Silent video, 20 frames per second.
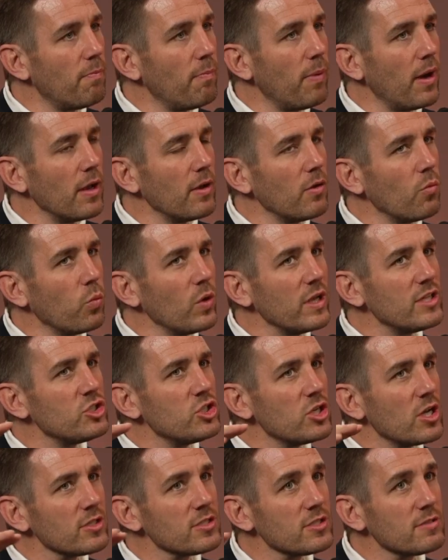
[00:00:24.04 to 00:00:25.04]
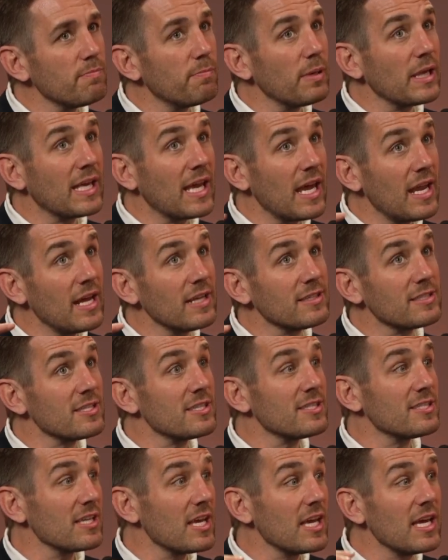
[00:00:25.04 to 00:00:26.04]
But we're just beginning to
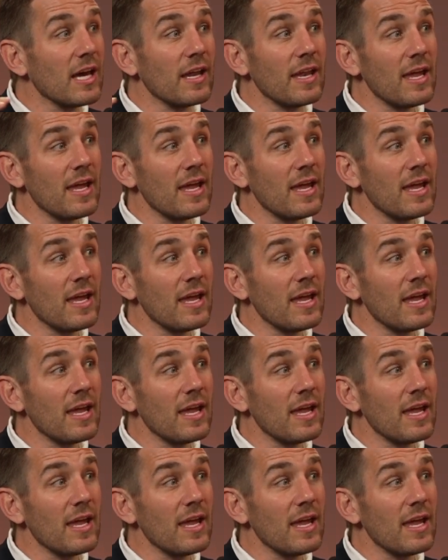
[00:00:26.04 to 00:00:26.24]
see